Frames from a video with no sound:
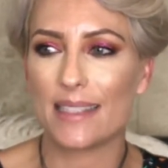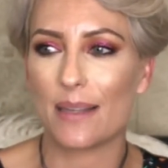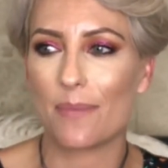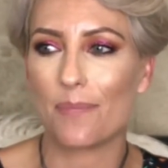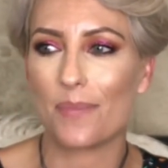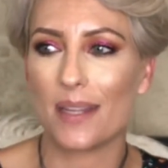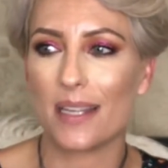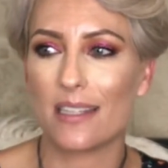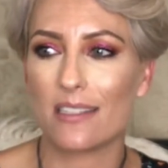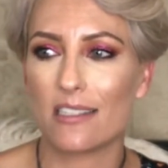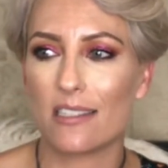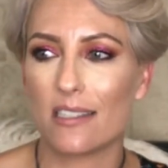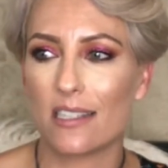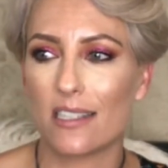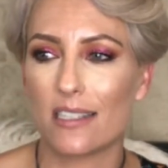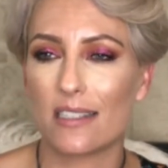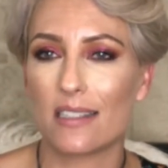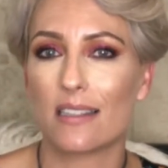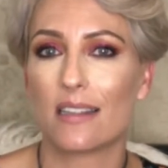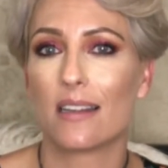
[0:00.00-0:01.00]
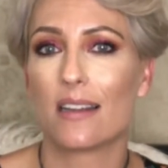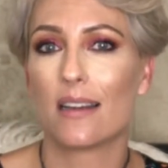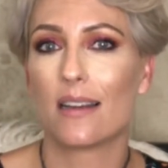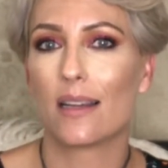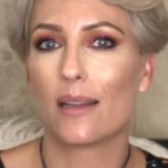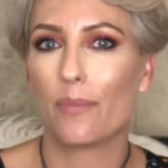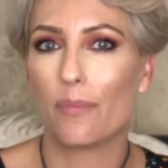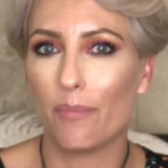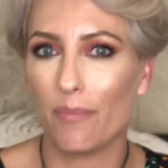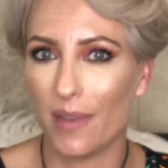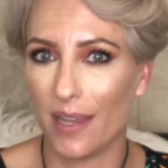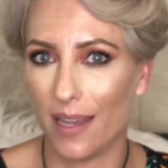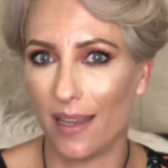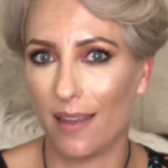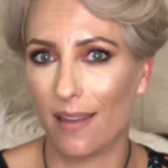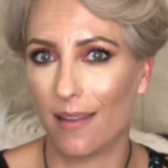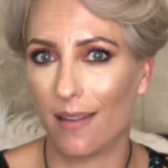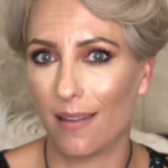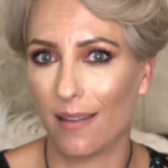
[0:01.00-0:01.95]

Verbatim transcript: something's just me.